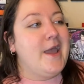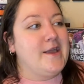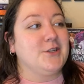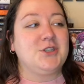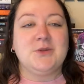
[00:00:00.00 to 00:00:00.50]

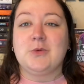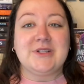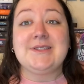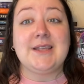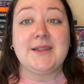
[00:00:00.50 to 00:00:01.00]
and she
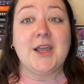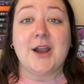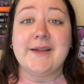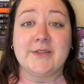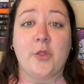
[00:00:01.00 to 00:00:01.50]
wouldn't sit there
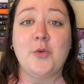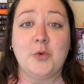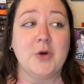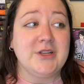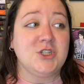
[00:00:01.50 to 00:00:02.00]
and let the
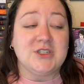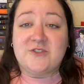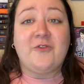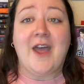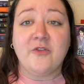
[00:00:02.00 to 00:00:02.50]
boys
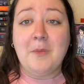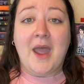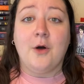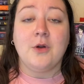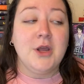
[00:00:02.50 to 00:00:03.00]
just faff
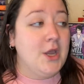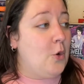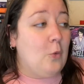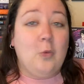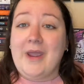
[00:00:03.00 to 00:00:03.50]
about
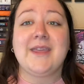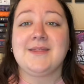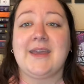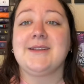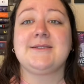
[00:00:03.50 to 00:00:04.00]
winging
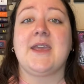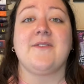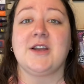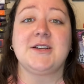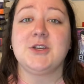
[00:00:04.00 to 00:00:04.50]

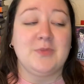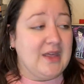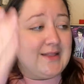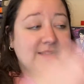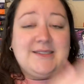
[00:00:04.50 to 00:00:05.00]
Thanksgiving. She'd be
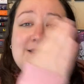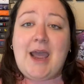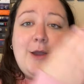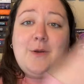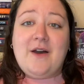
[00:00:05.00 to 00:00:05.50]
like, this is
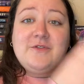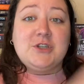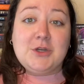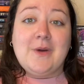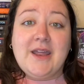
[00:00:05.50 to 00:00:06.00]
how you have to
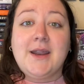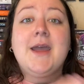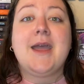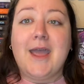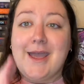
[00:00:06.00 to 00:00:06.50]
do it,
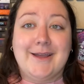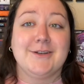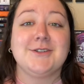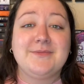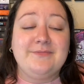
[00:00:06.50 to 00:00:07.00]

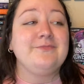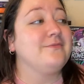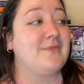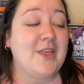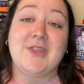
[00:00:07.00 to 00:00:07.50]
and
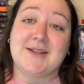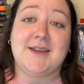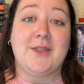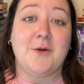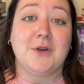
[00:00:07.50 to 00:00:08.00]
that's
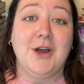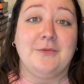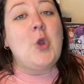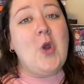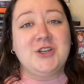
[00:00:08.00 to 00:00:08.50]
how that would go.
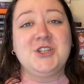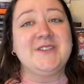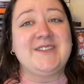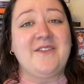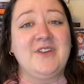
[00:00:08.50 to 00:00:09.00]

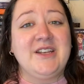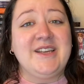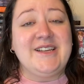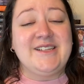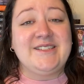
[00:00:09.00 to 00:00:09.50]
Question seven
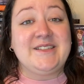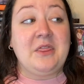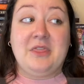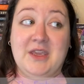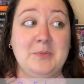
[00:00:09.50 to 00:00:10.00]
is
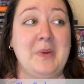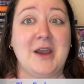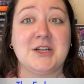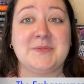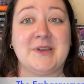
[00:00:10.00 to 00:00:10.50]
the
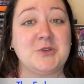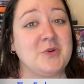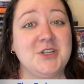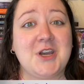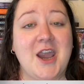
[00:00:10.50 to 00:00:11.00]
Embarrassment.
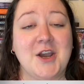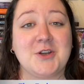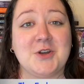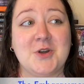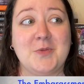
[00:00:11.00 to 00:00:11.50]
Which
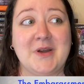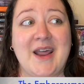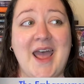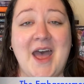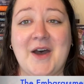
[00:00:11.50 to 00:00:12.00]
character would
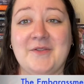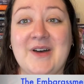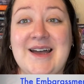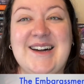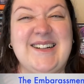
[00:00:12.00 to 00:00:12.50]
have
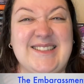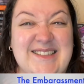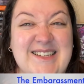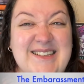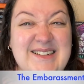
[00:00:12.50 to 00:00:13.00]
a
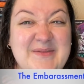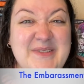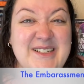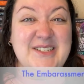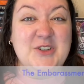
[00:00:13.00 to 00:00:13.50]
little
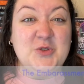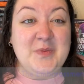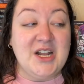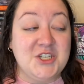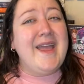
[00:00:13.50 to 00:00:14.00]
bit too
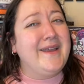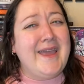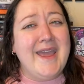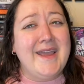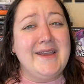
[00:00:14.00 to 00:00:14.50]
much,
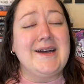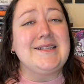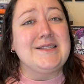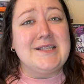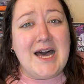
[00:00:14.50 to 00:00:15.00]
aka a
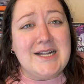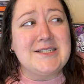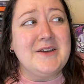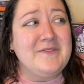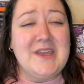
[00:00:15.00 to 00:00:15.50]

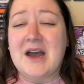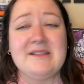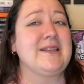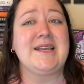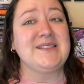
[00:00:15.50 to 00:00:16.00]
lot of the
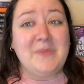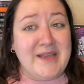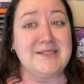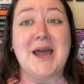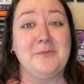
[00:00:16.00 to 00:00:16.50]
holiday
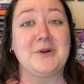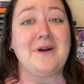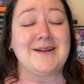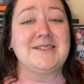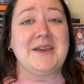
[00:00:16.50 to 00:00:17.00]
spiced apple
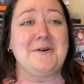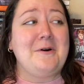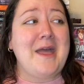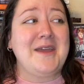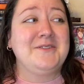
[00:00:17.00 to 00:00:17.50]

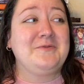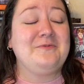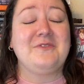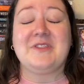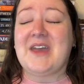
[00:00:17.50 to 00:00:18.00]
cocktail? And
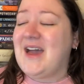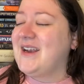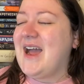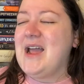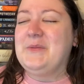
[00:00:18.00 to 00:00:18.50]
for
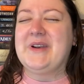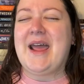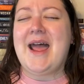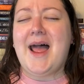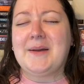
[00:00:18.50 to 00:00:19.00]
that, I would
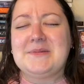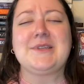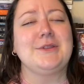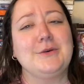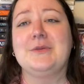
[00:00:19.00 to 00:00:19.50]

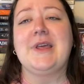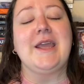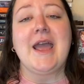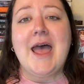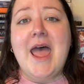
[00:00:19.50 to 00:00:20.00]

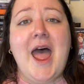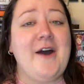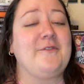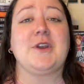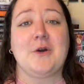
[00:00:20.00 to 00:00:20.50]
absolutely
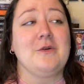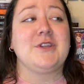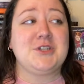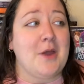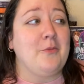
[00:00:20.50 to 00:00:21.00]
have to go
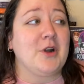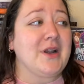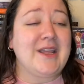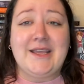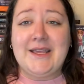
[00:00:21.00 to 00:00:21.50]
with
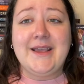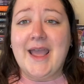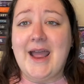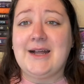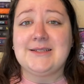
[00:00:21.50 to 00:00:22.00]
Shepard. He
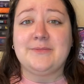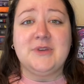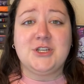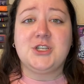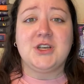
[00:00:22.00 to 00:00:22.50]
has
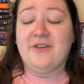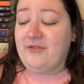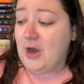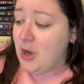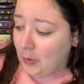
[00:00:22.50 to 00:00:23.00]
mischief
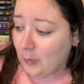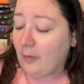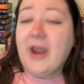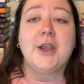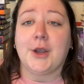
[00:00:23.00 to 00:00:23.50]

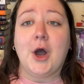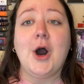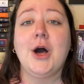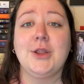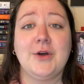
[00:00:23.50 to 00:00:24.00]
written
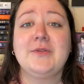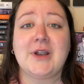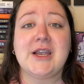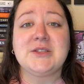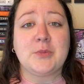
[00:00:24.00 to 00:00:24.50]
all over
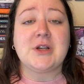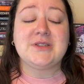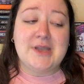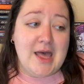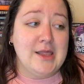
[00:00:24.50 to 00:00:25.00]
his
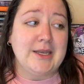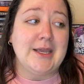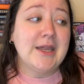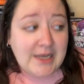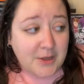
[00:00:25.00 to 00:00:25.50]

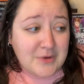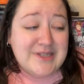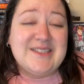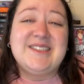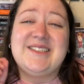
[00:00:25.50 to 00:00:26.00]
personality, and he
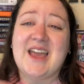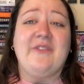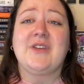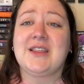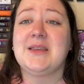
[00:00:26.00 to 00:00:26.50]
would
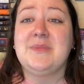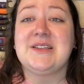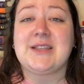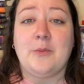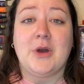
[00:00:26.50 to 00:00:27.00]
definitely be
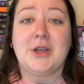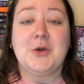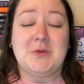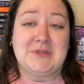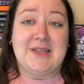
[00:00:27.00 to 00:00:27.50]
someone
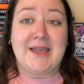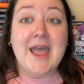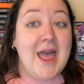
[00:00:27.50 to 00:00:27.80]
who was like,